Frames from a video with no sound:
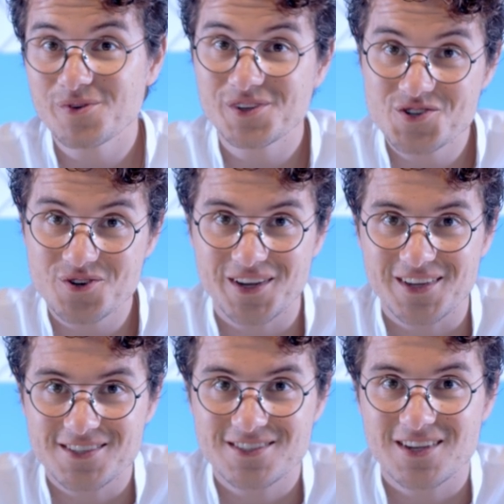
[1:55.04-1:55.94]
you will enjoy
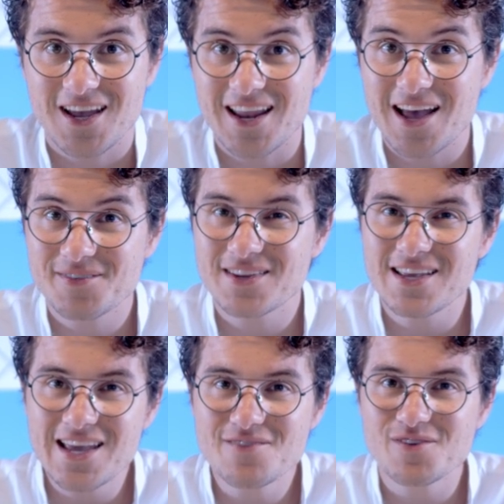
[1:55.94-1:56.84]
this and have an
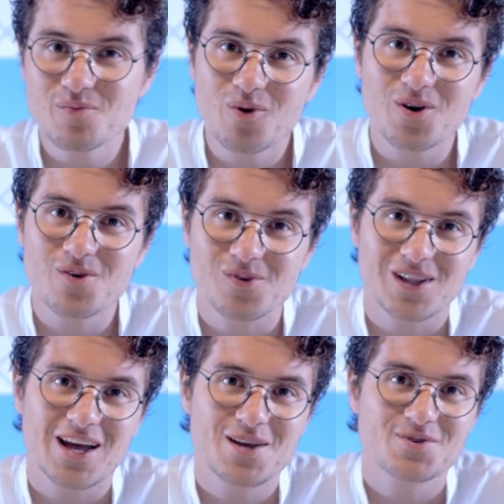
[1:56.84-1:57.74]
even more
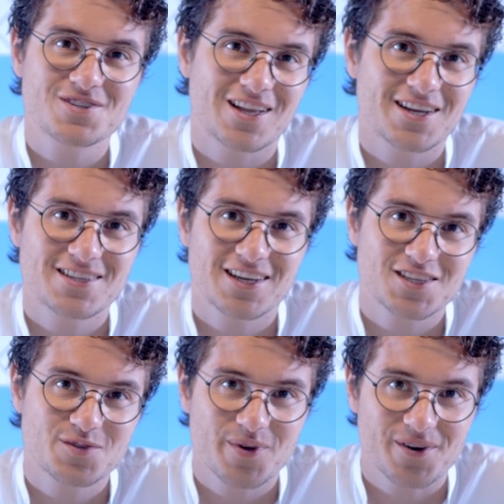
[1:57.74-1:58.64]
reliable slicing
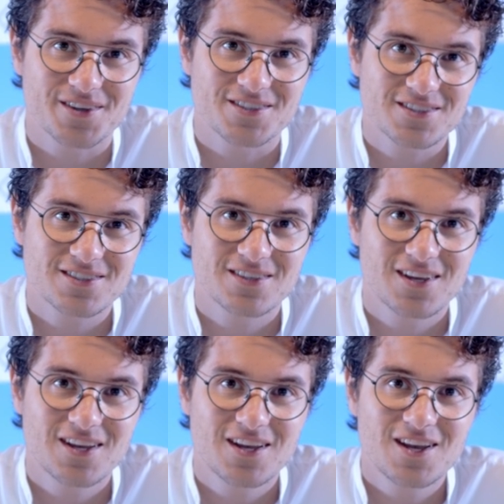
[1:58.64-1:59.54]
experience.
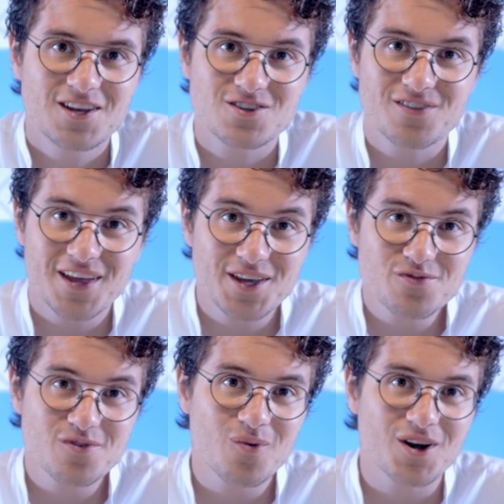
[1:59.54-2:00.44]
So thank you
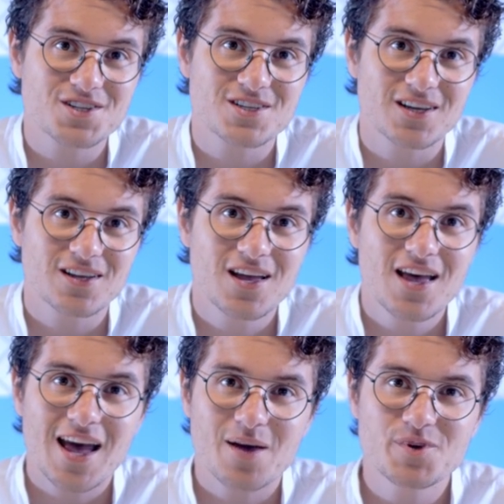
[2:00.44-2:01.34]
for watching
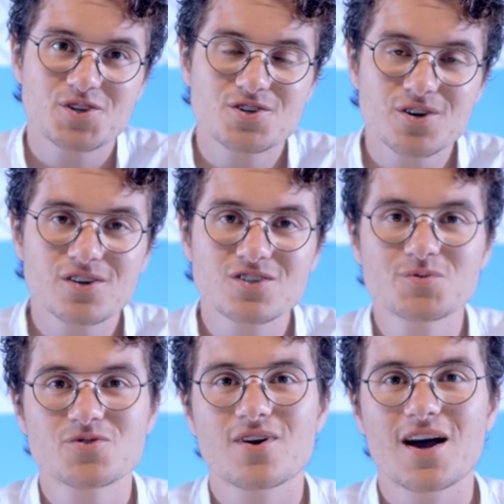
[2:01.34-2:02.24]
and be sure to
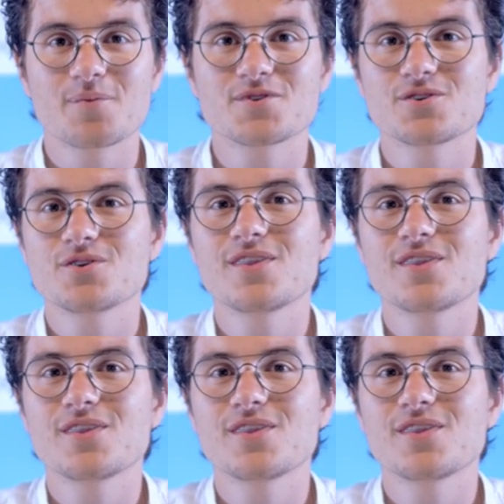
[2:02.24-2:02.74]
subscribe so you